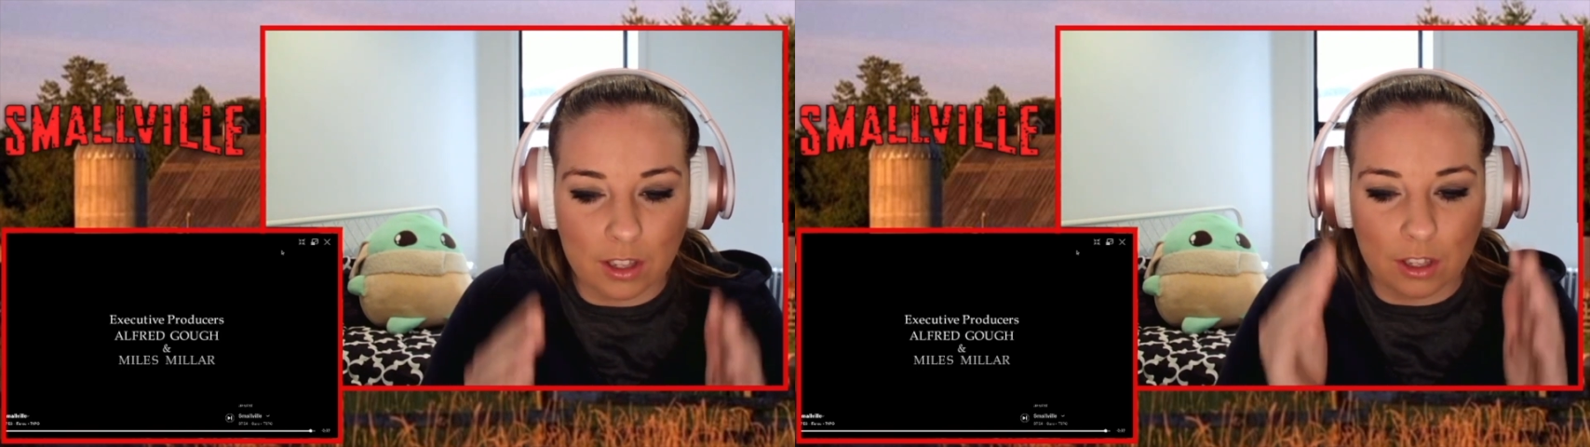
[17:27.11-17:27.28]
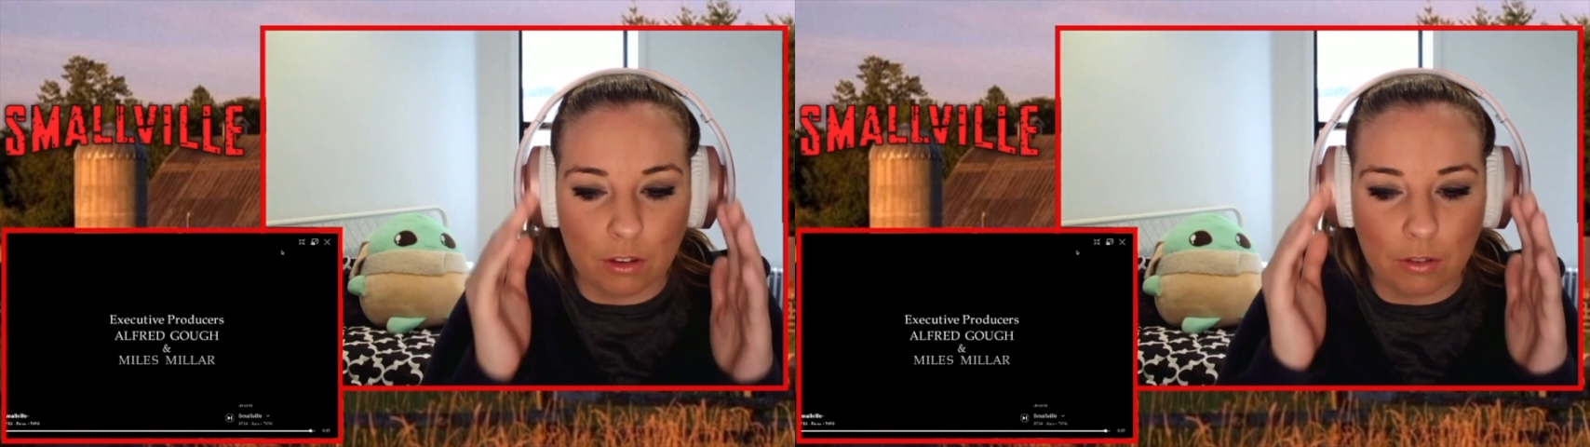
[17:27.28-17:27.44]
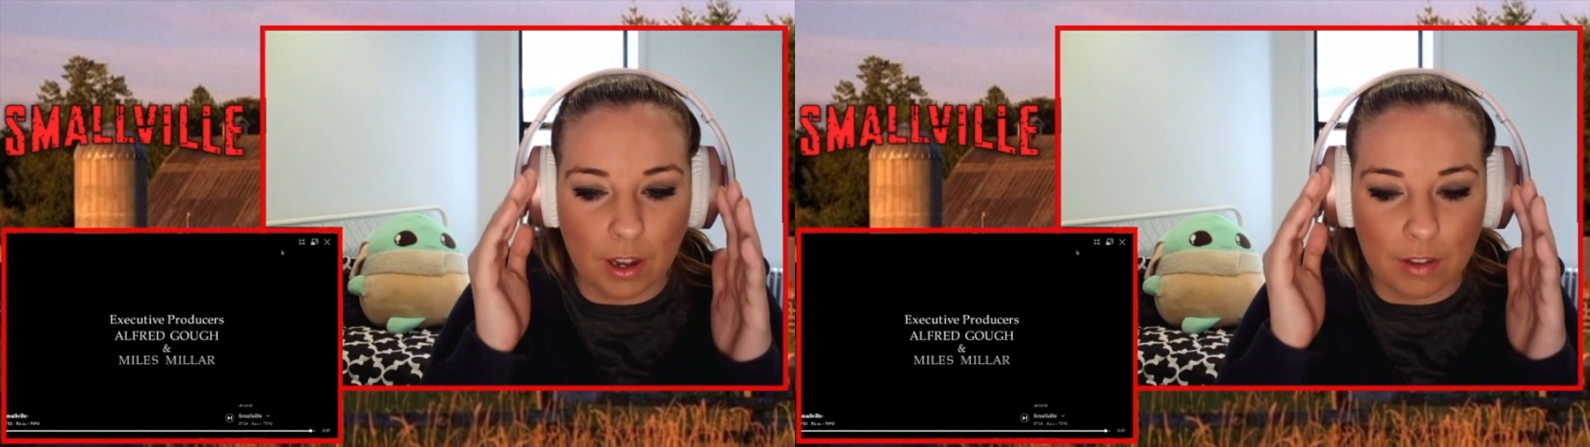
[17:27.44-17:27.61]
that
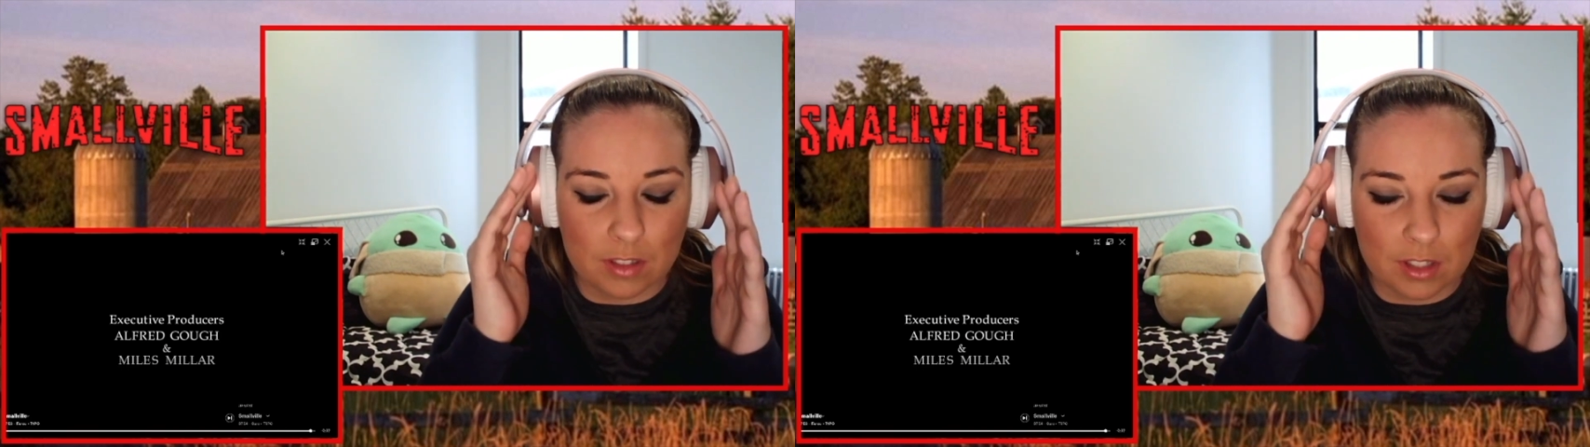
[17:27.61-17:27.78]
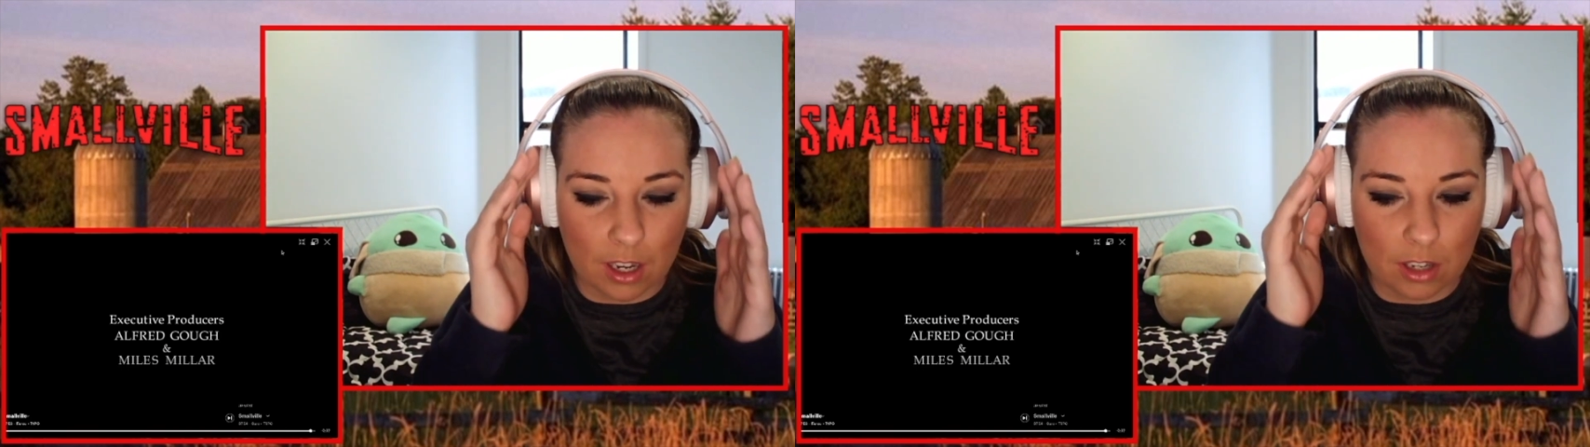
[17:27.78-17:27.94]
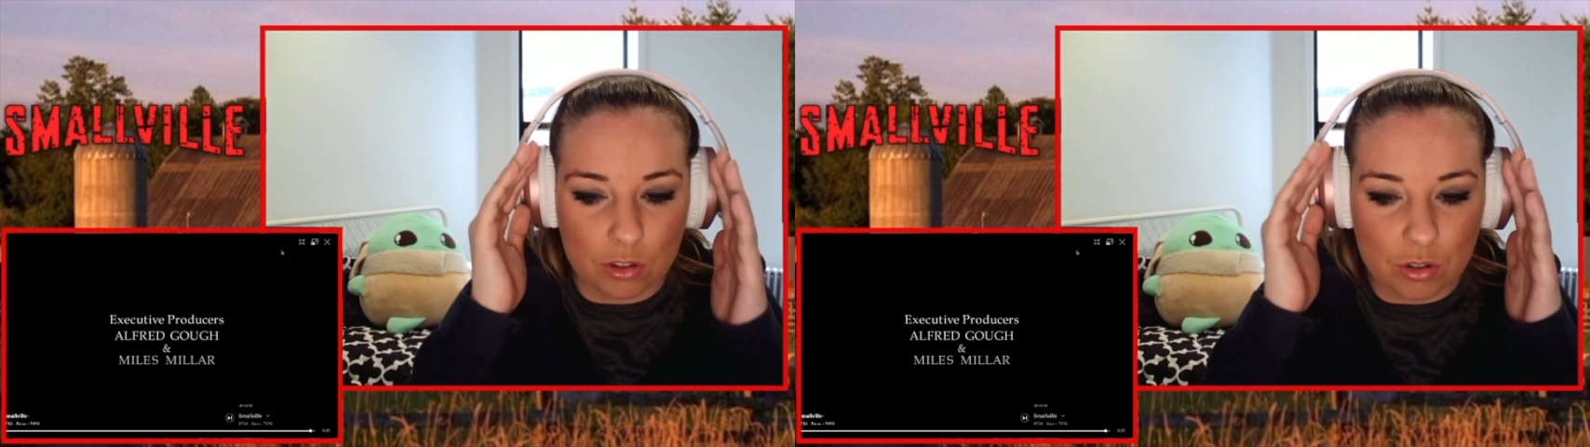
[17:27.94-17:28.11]
you have
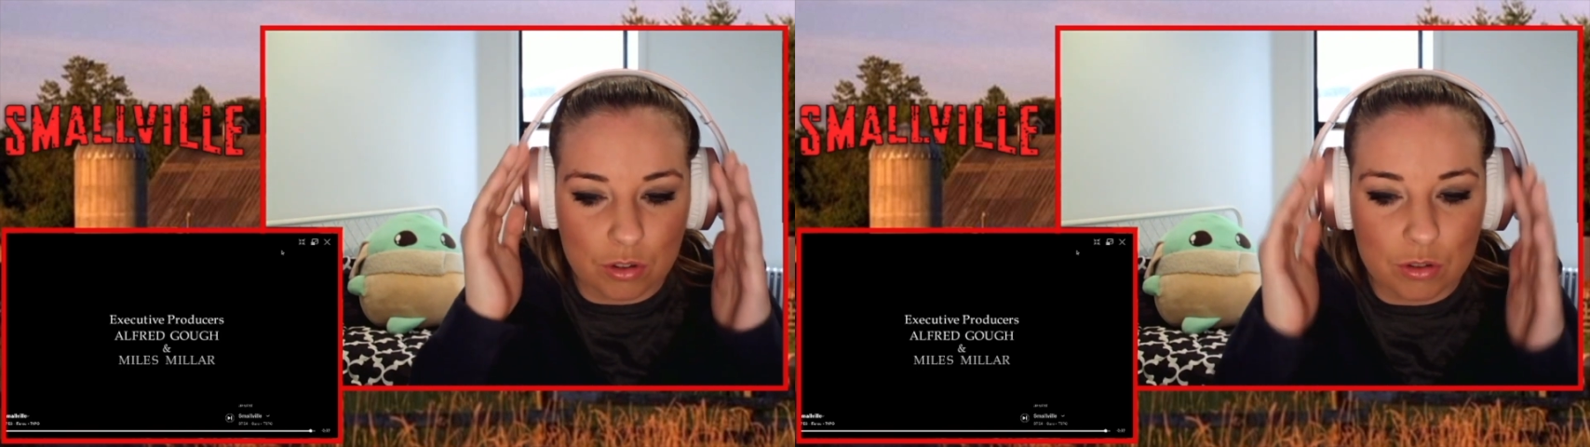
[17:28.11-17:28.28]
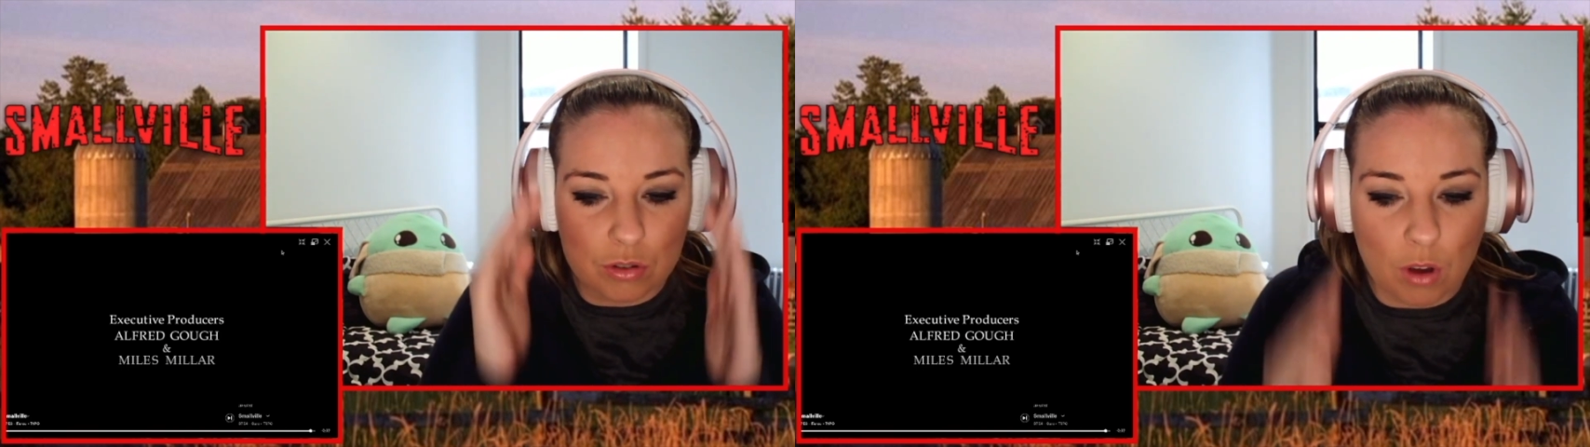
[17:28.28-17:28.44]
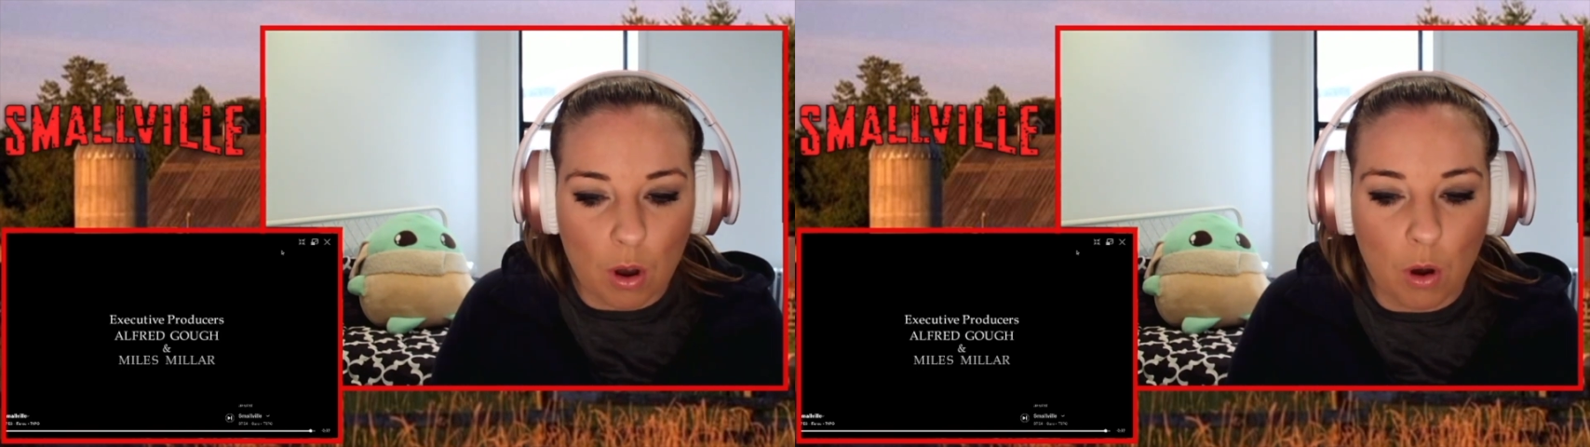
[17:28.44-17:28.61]
done
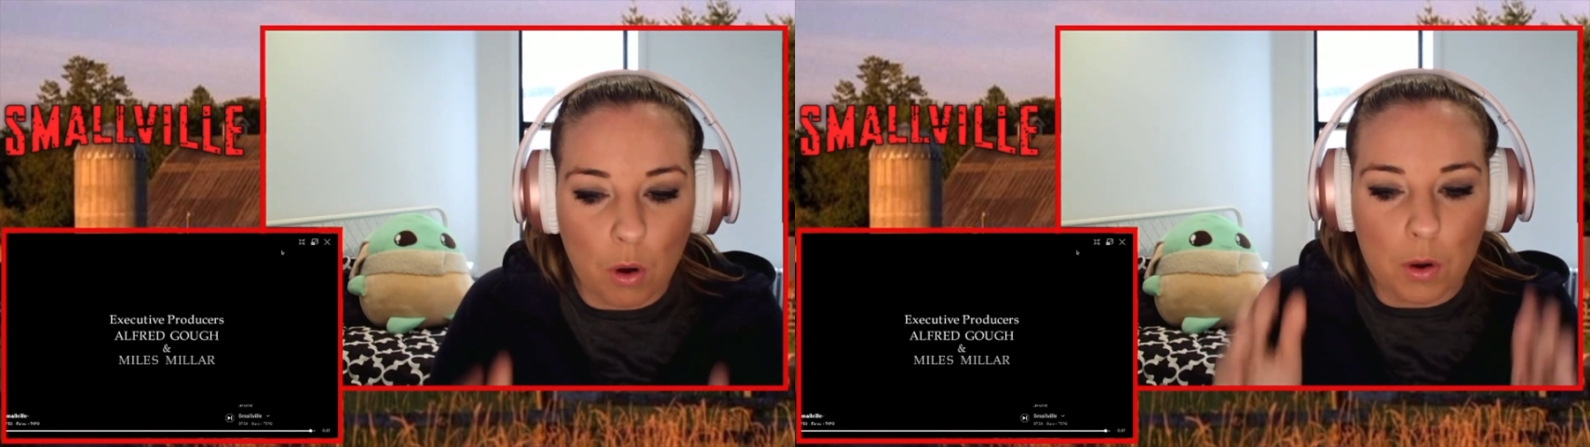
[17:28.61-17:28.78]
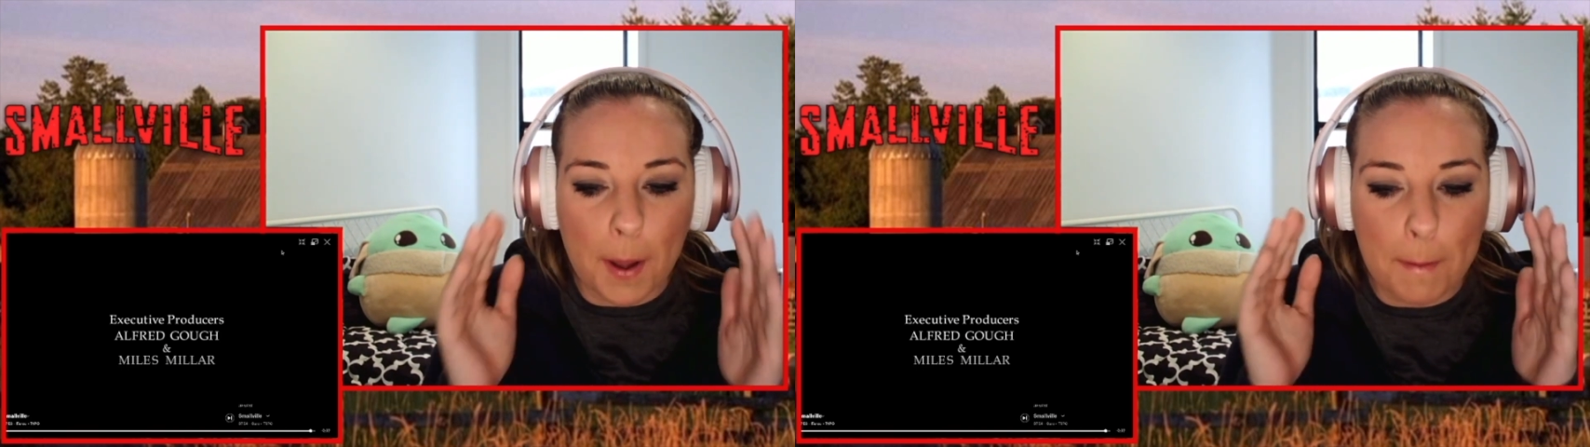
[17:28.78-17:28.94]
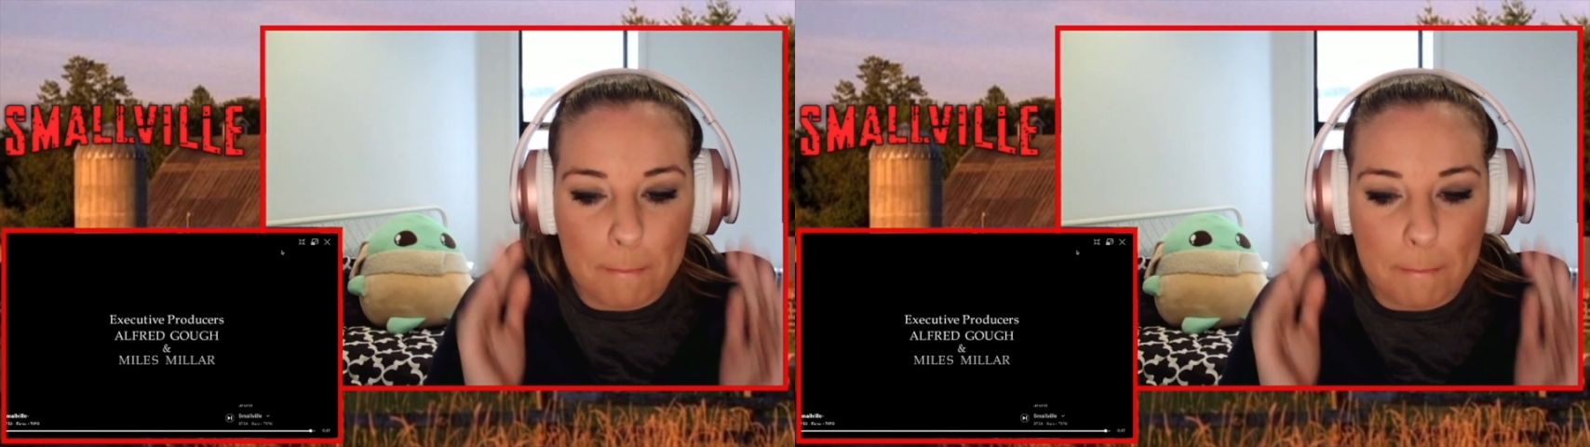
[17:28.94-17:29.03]
so